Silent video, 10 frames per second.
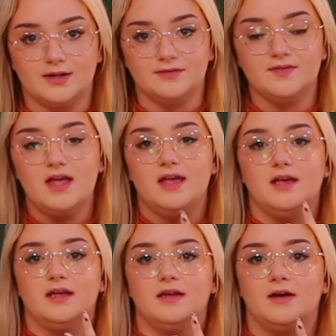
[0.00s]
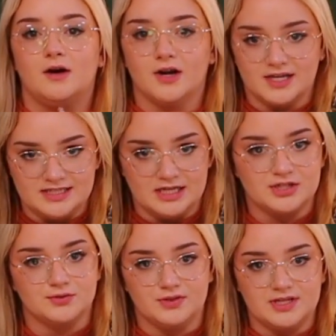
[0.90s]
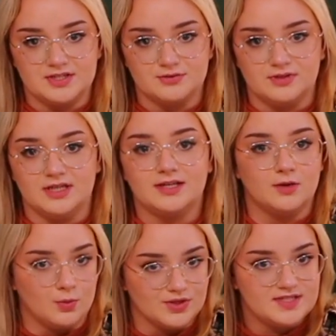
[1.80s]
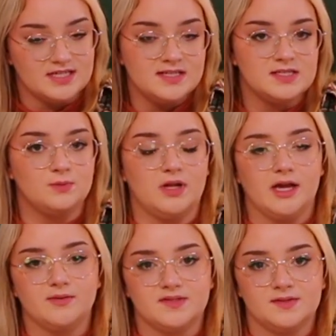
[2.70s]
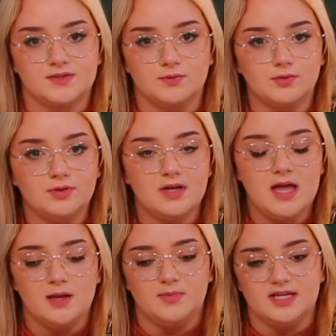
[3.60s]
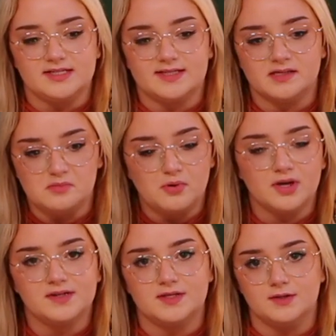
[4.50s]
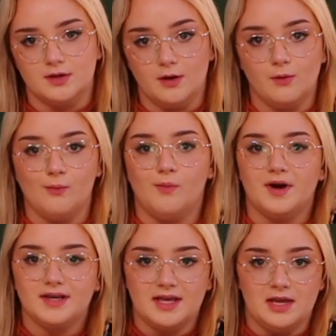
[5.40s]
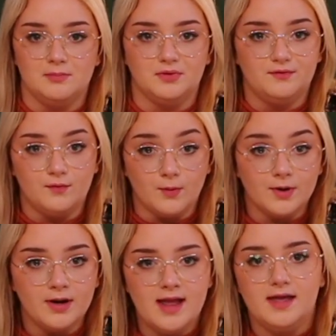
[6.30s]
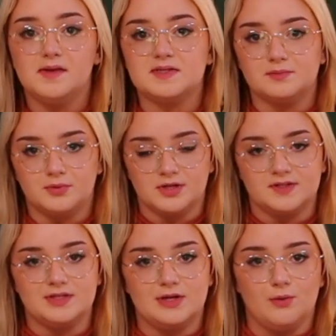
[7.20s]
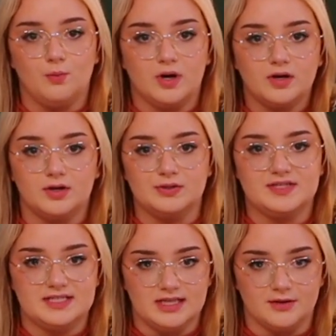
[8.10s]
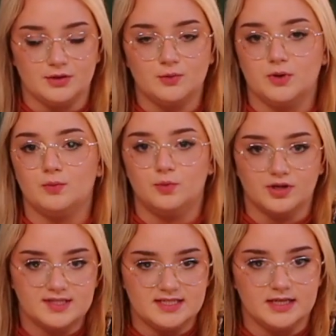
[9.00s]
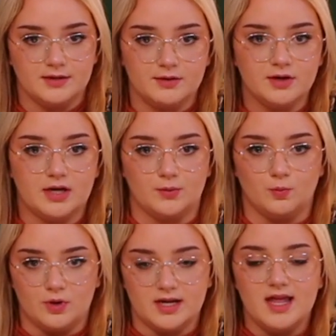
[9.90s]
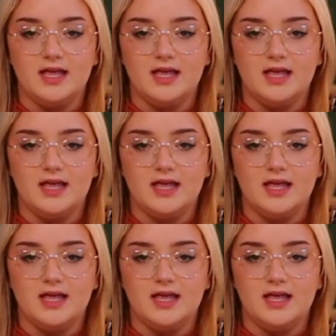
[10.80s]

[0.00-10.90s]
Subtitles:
of architectural history courses while I was in school, because it's important to know what came before. It's important to know what goes together, what works together, and what